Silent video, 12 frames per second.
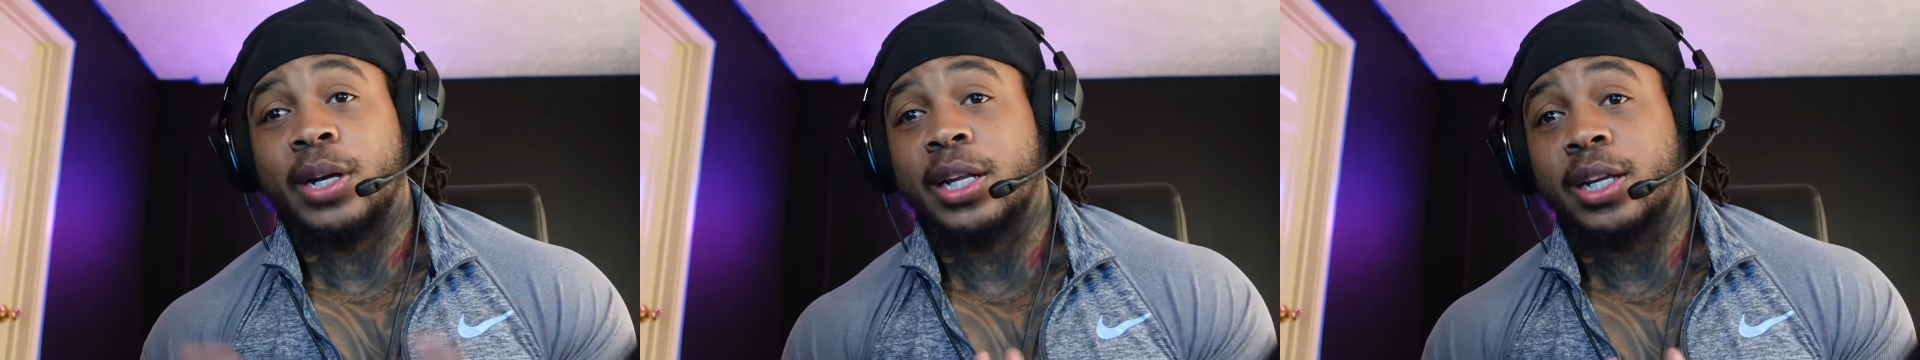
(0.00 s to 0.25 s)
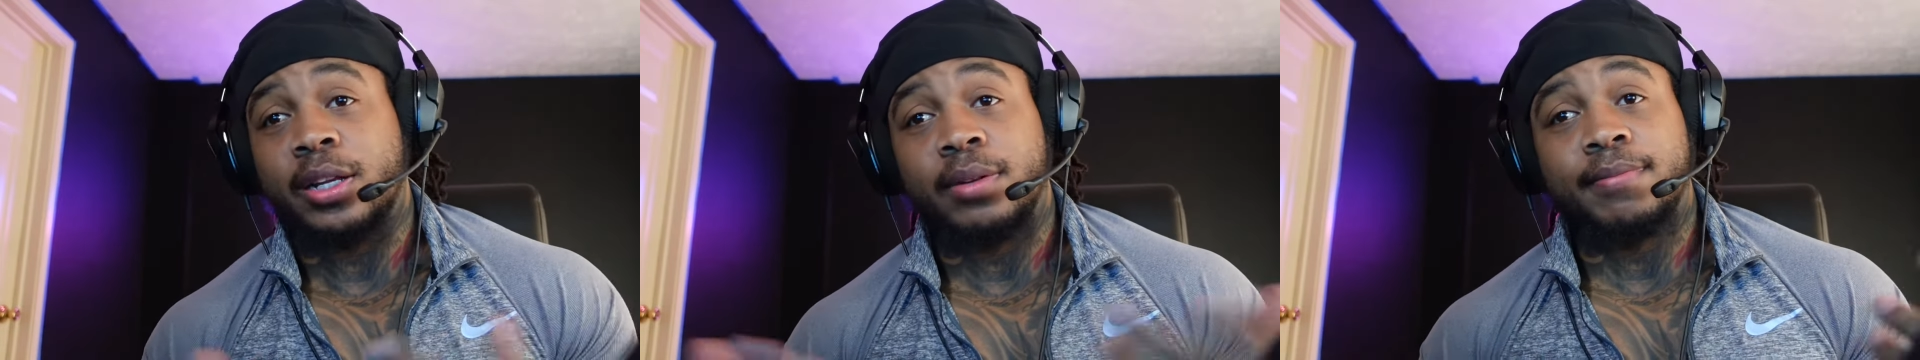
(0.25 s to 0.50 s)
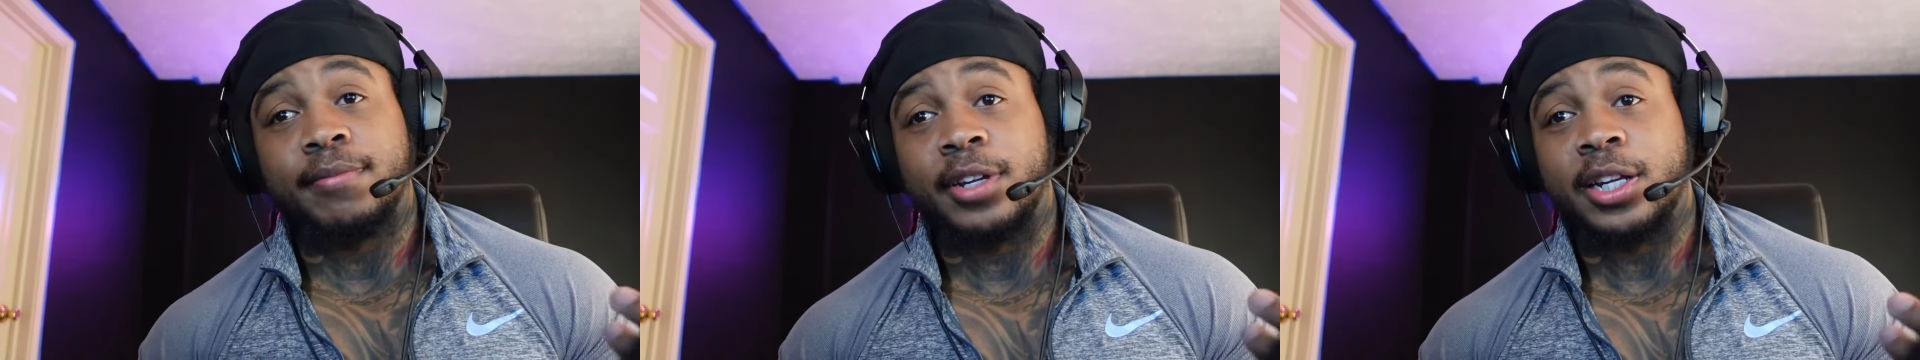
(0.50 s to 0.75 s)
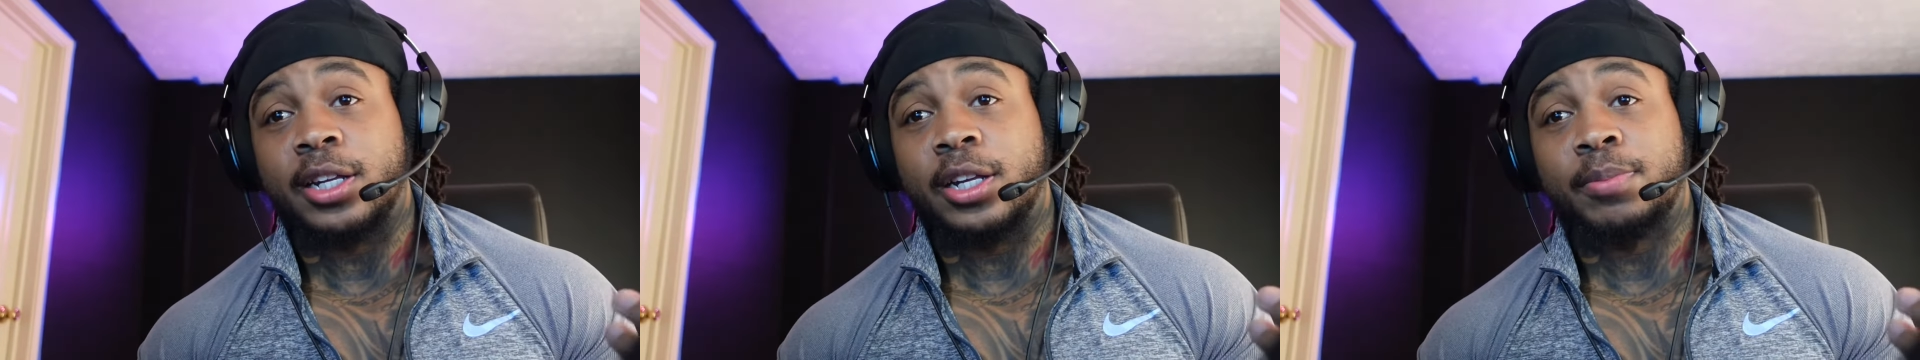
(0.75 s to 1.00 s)
Gotta
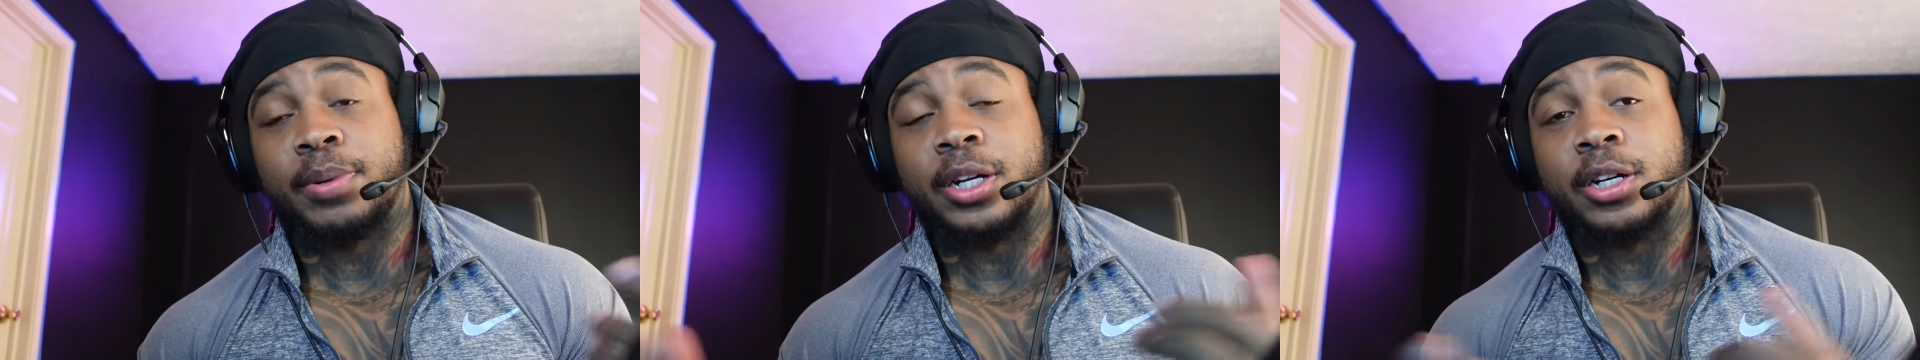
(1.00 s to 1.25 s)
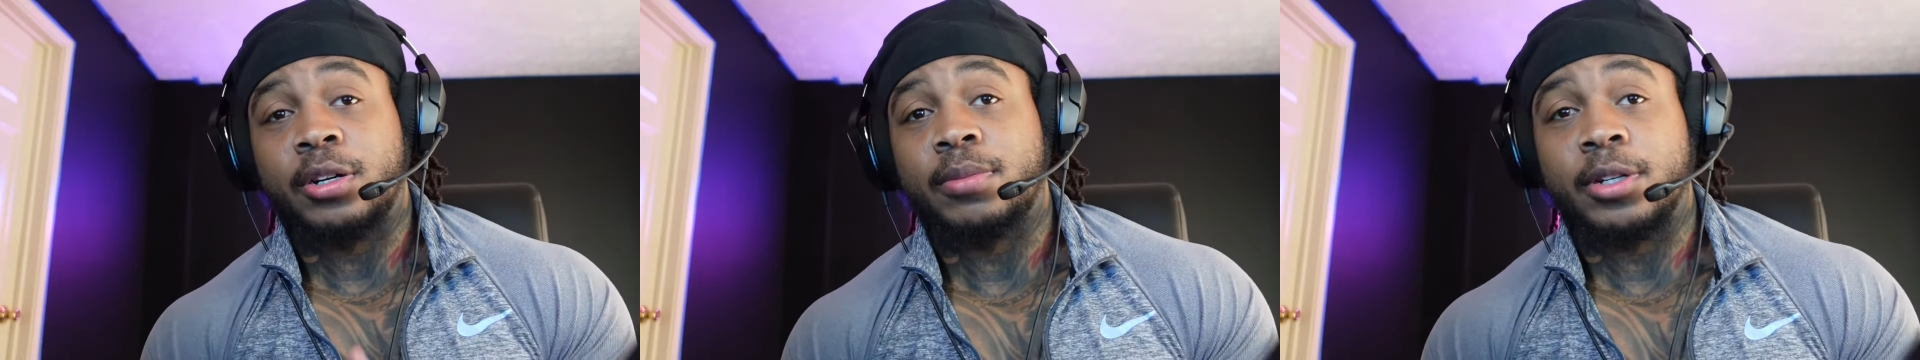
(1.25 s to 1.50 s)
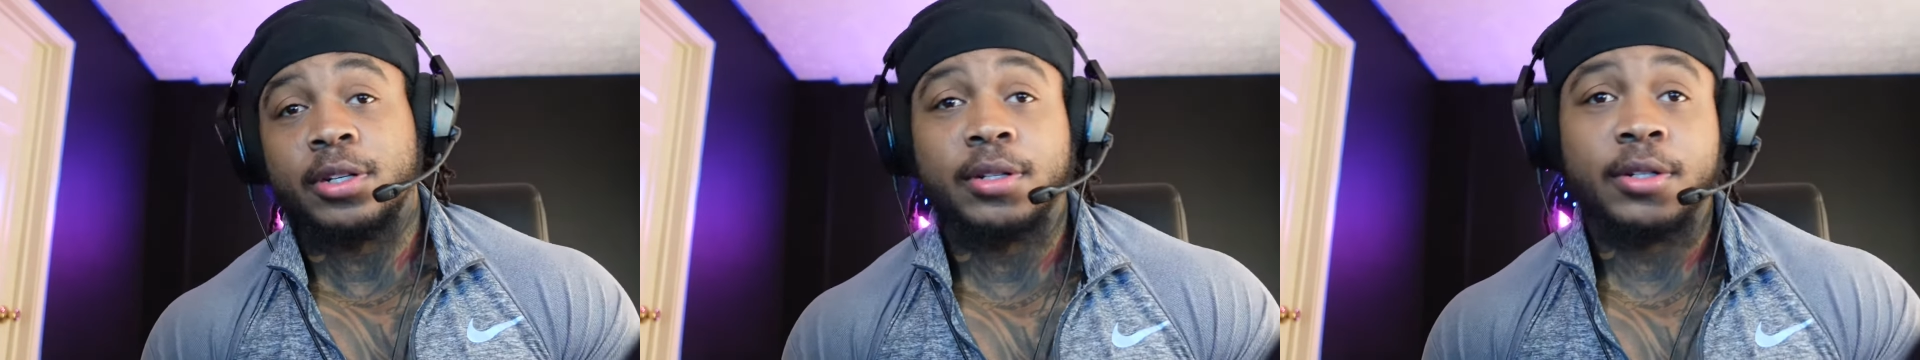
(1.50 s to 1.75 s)
get up out of here, man.